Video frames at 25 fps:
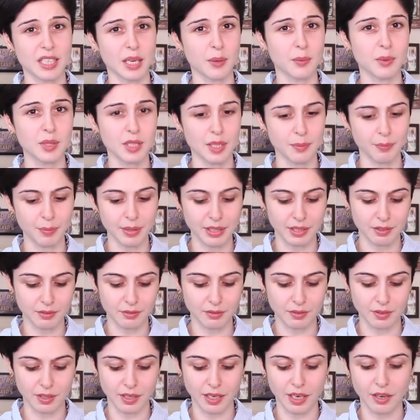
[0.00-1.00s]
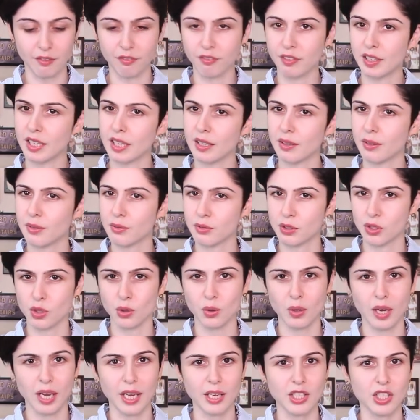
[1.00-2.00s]
I was a bit iffy,
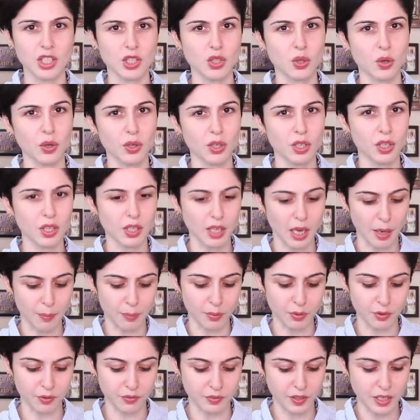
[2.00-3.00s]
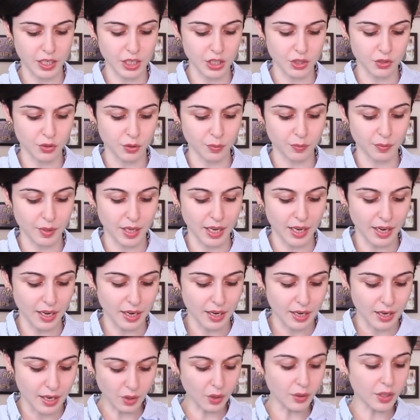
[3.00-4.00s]
so I just ordered a couple of things from there.
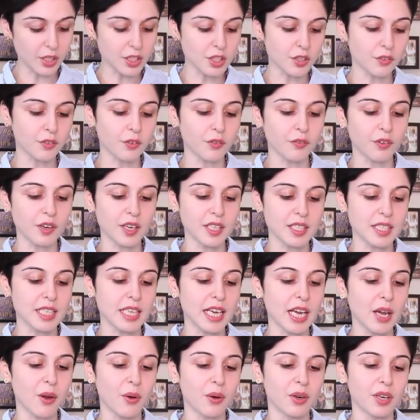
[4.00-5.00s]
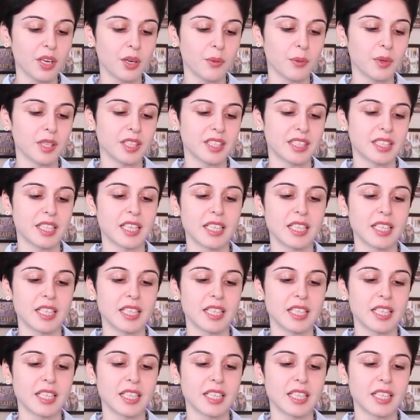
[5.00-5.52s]
Okay, so the first thing I ordered was